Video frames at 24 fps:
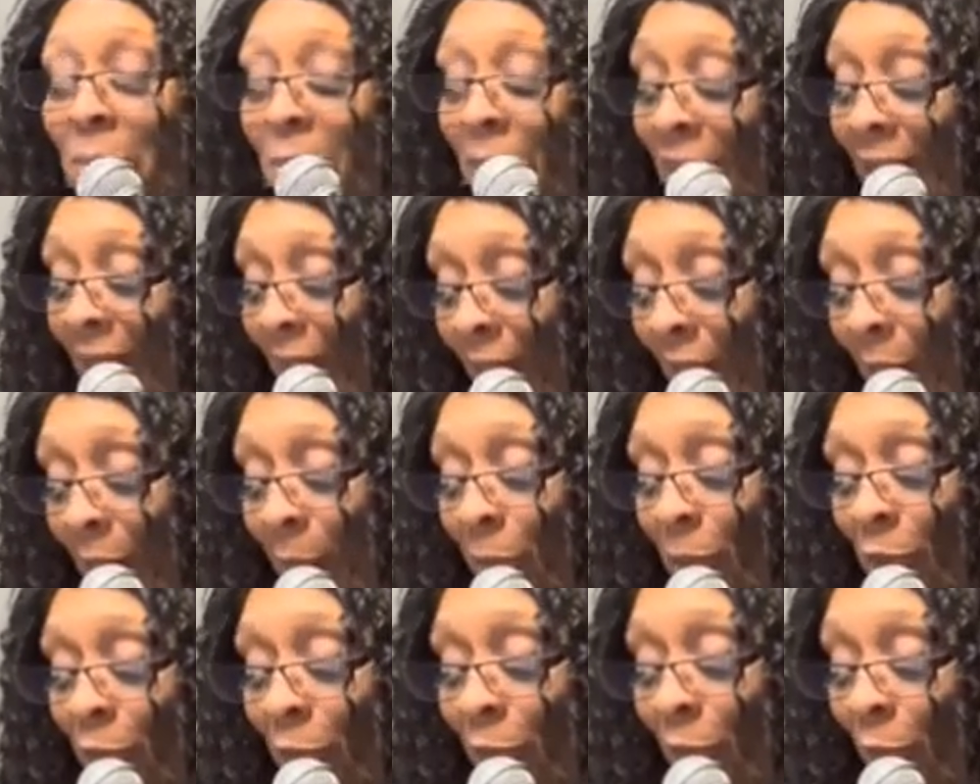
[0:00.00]
my
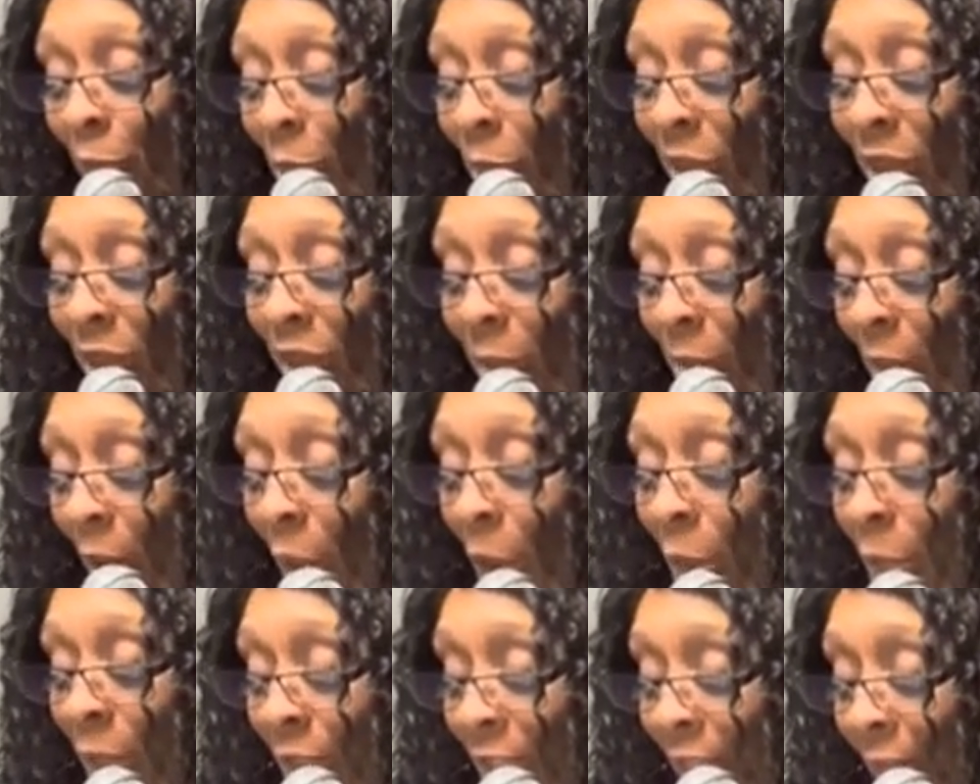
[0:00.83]
atmosphere with him
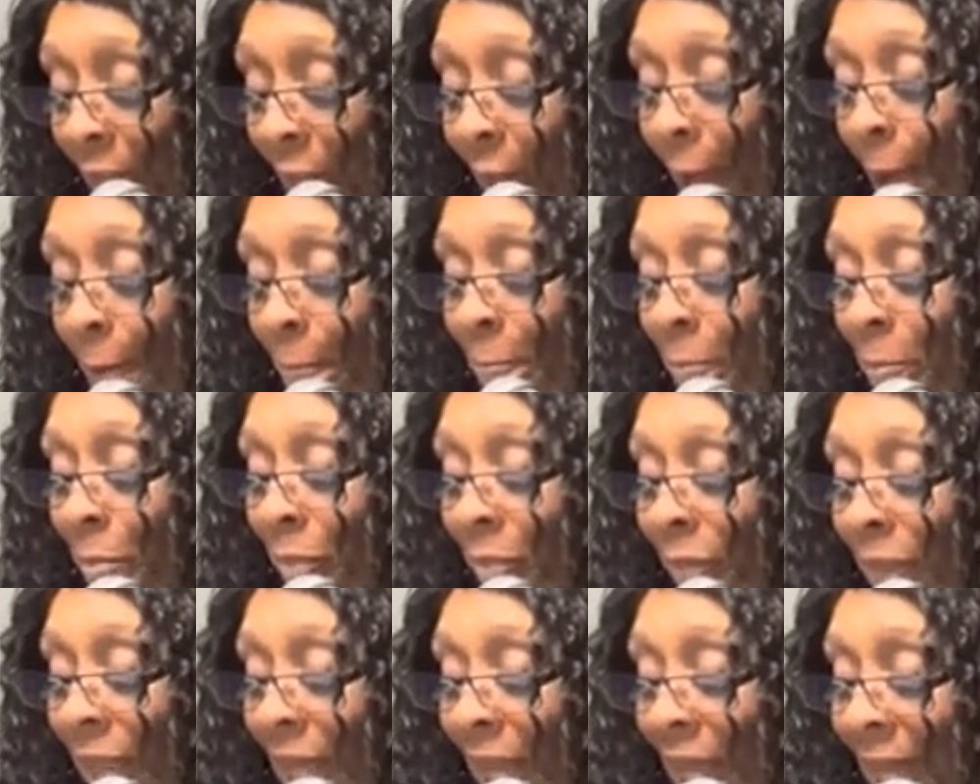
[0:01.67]
all the time.
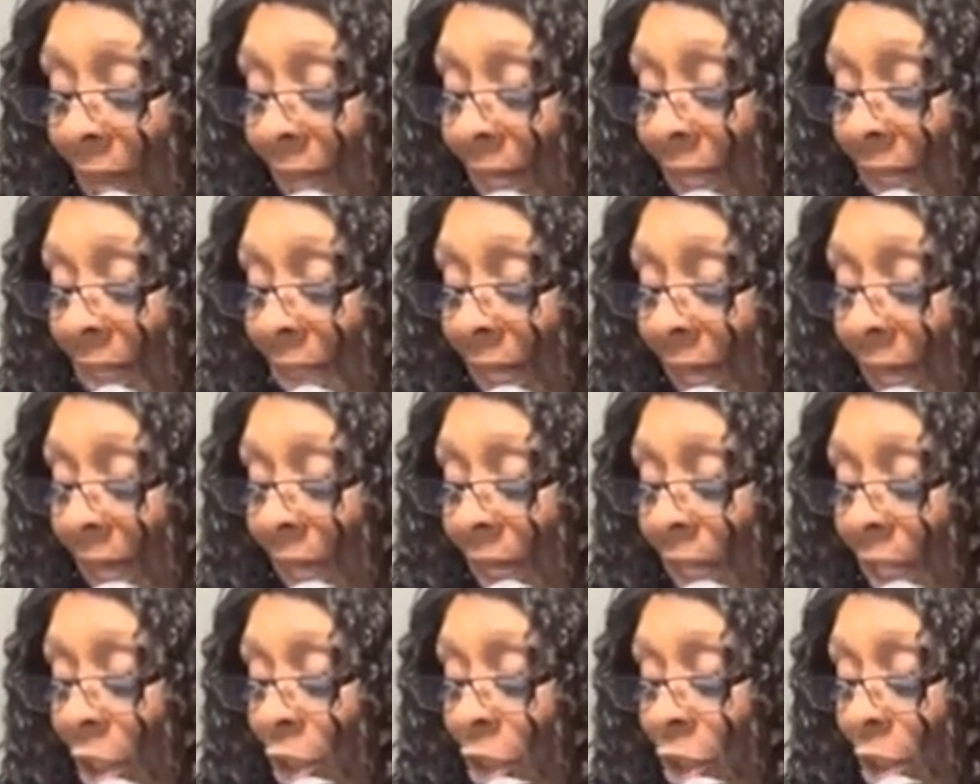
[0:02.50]
And he said,
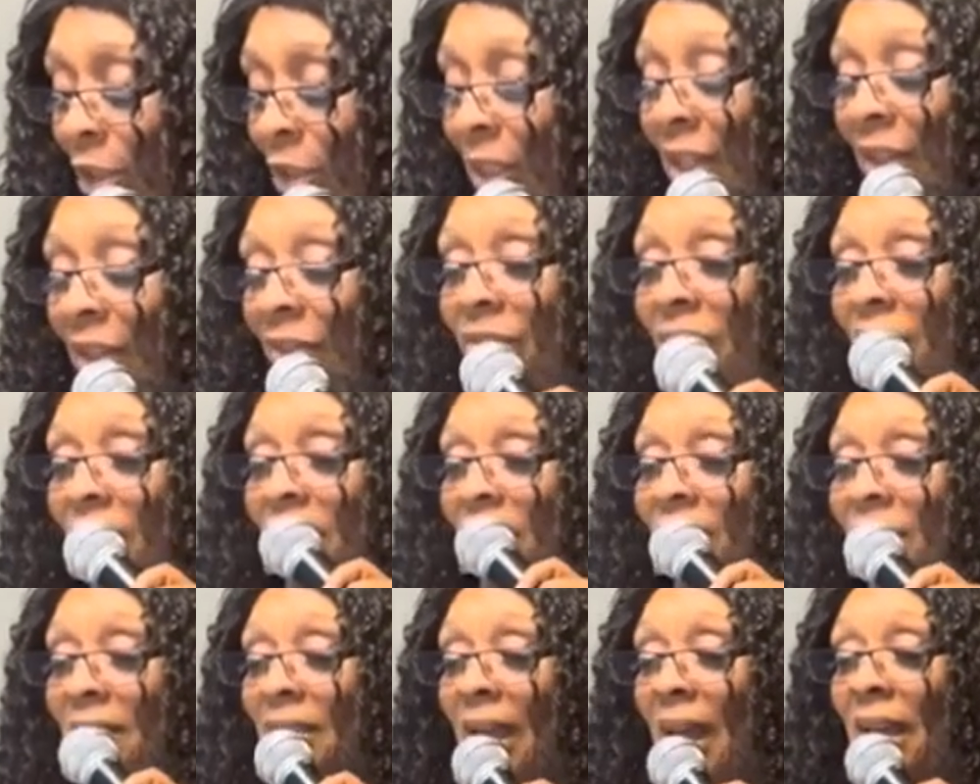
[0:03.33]
and he shall give thee
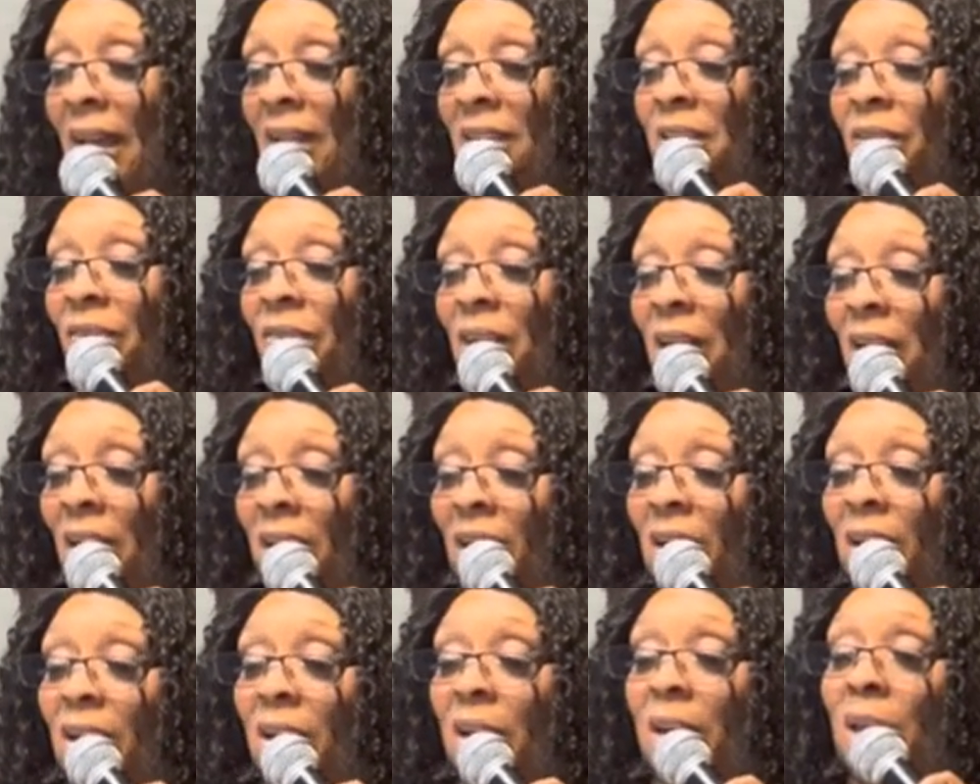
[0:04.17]
the desires of thy
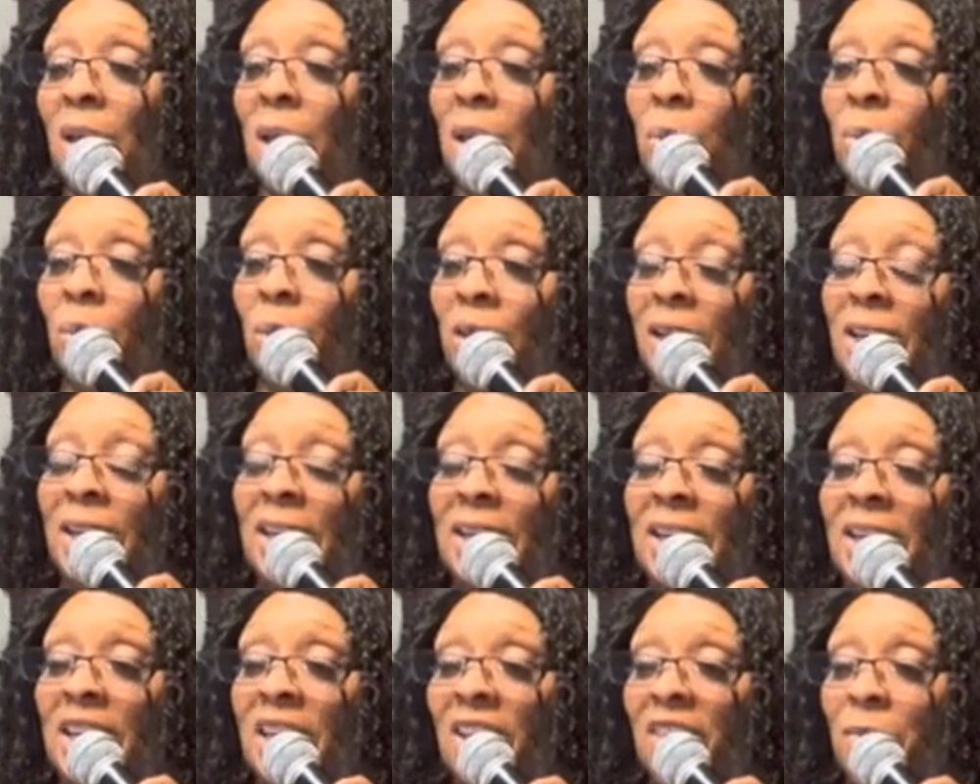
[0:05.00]
heart. Well,
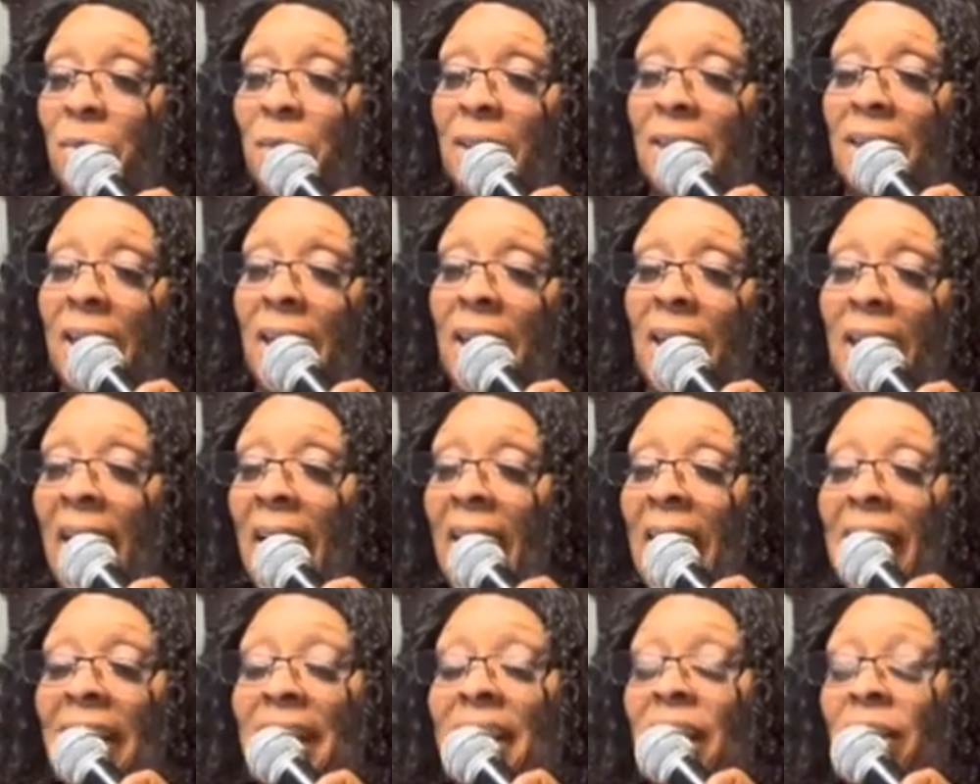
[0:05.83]
he give me that. I
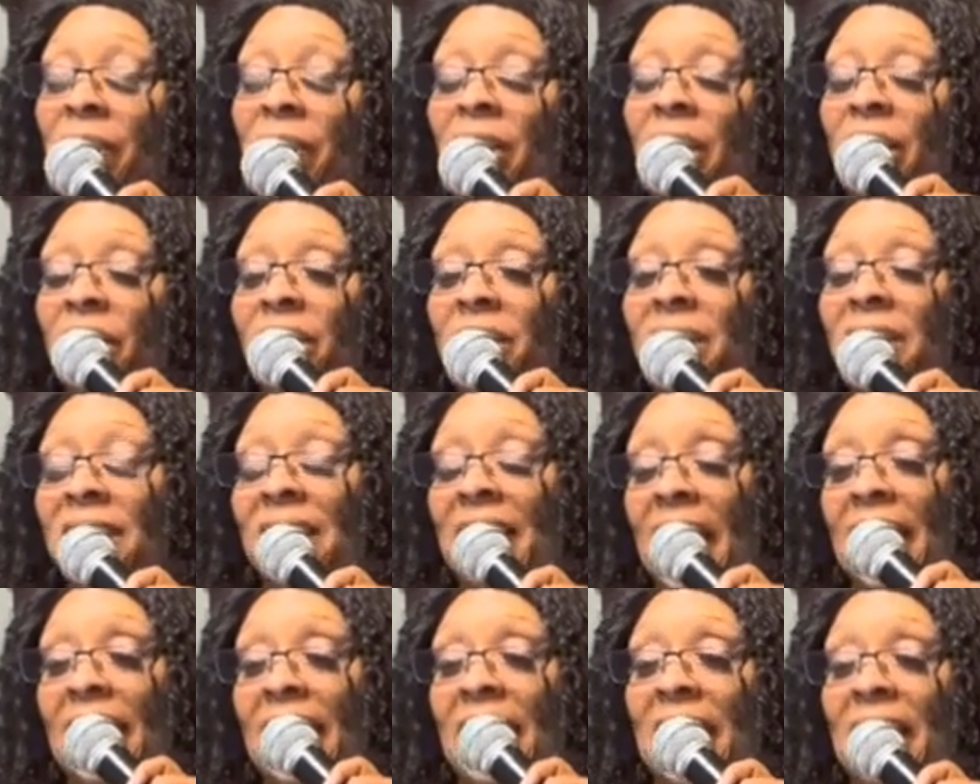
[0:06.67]
had never even
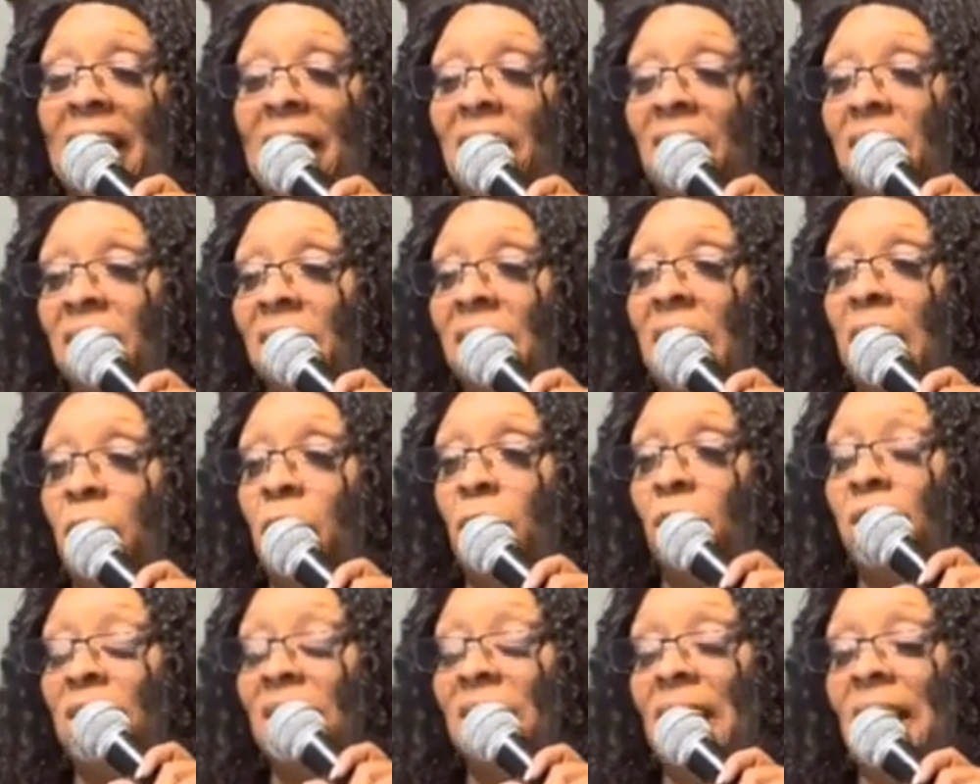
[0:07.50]
sat in, looked at,
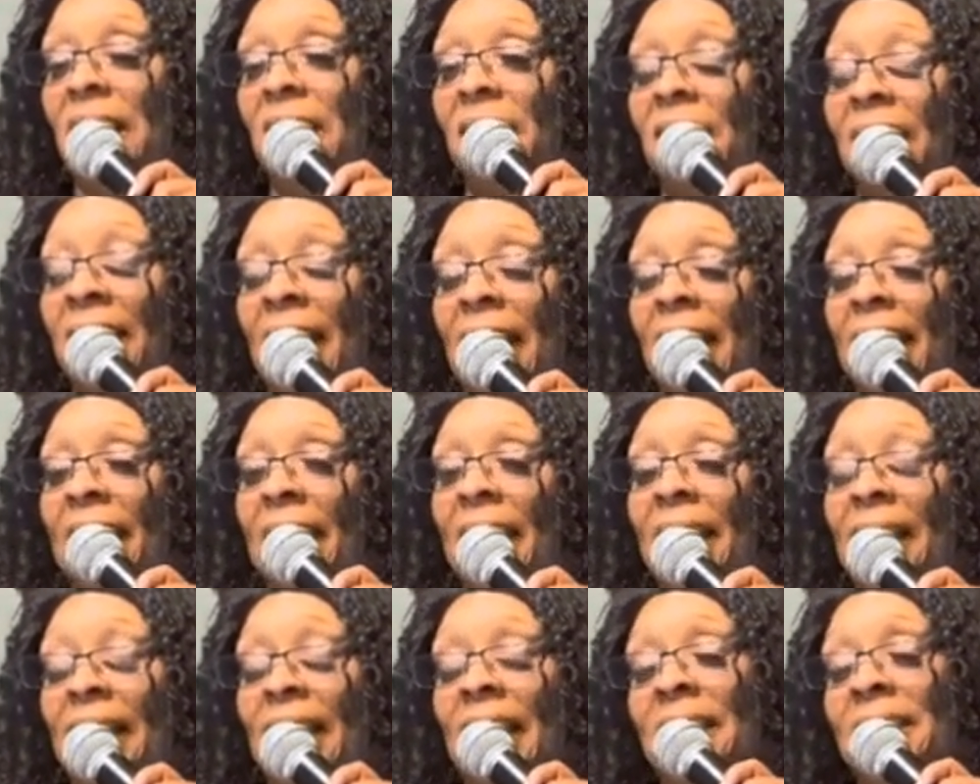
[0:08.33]
or seen a
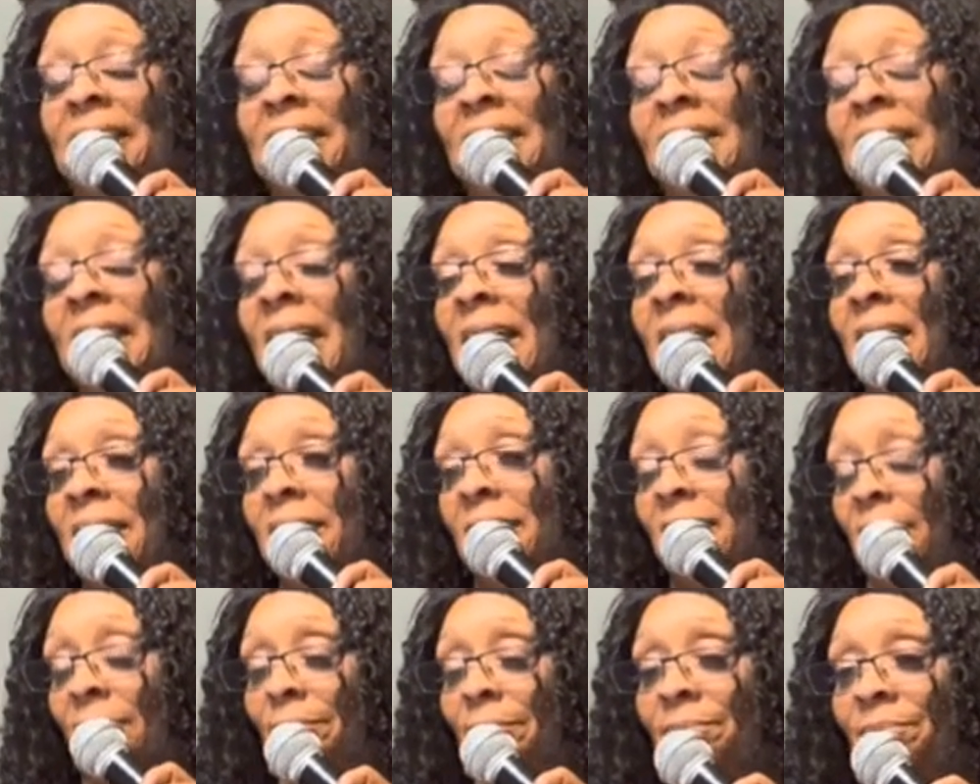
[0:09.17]
Cadillac
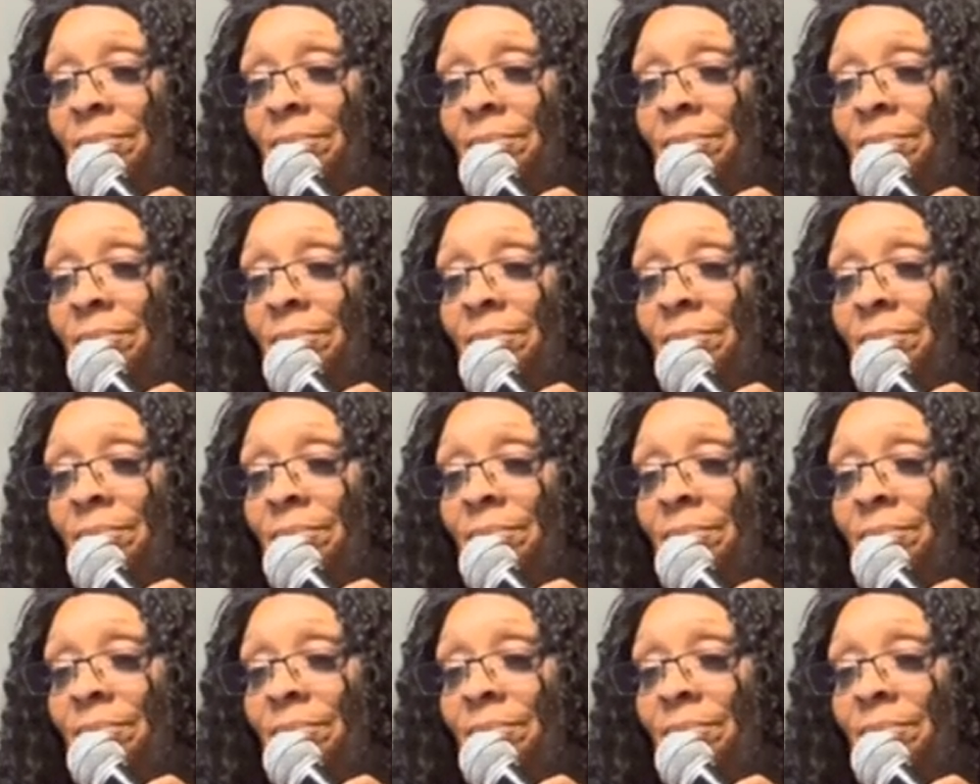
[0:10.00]
ATS.